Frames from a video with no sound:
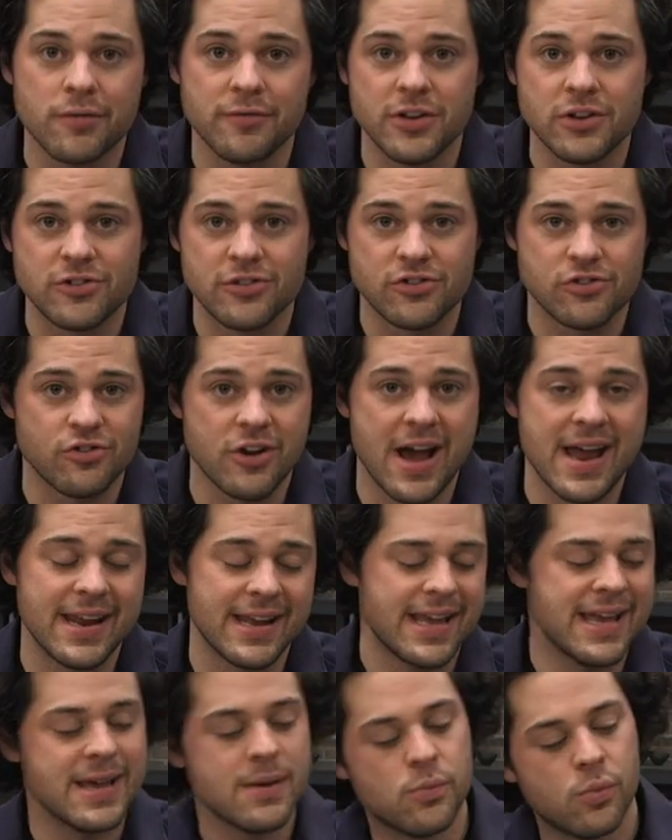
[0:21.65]
if you just try to
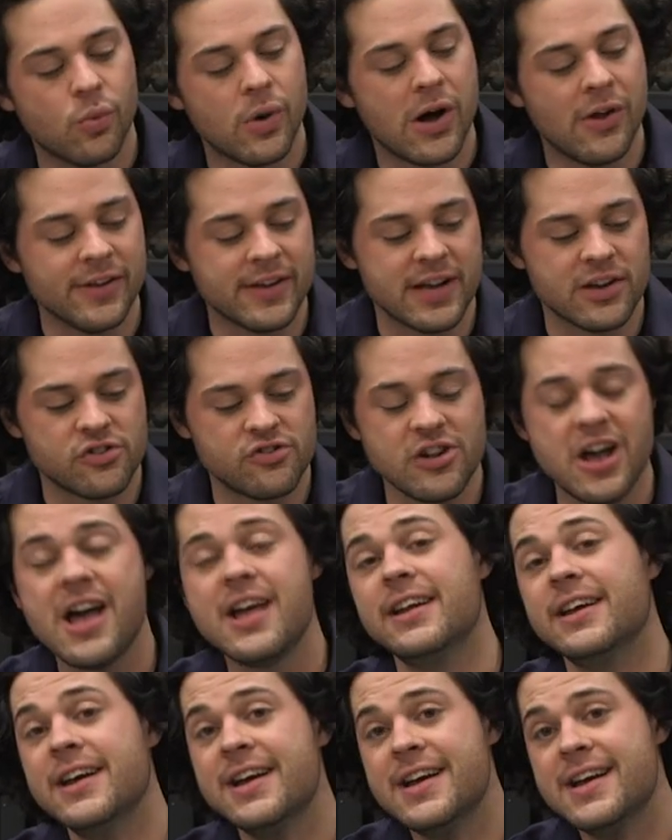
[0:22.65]
keep welding it
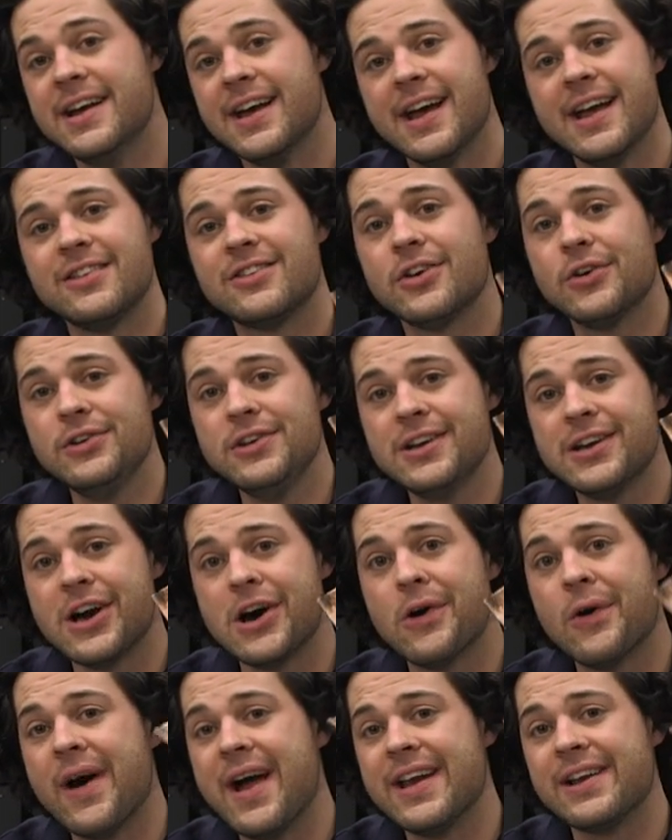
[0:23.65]
shut until you
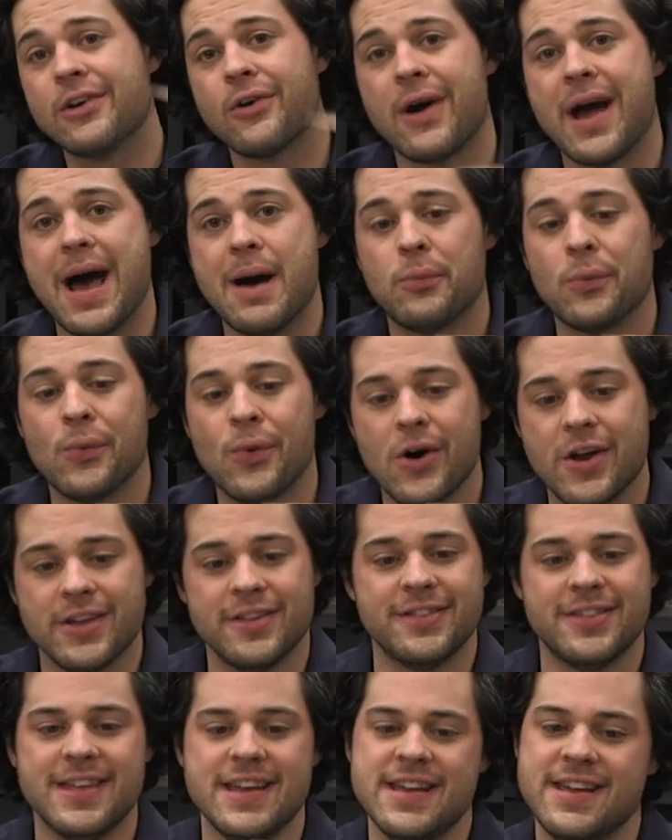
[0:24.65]
go and grab one
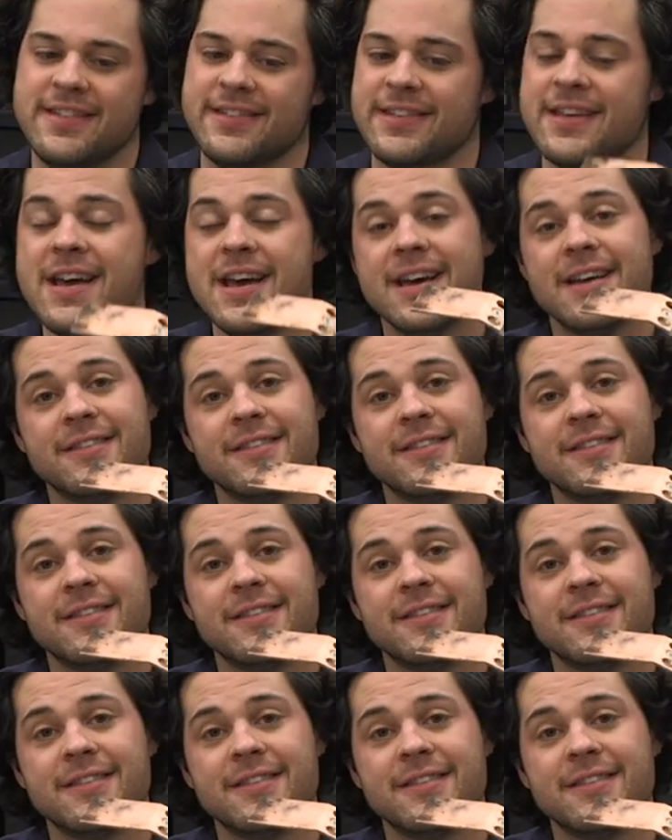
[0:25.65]
of these.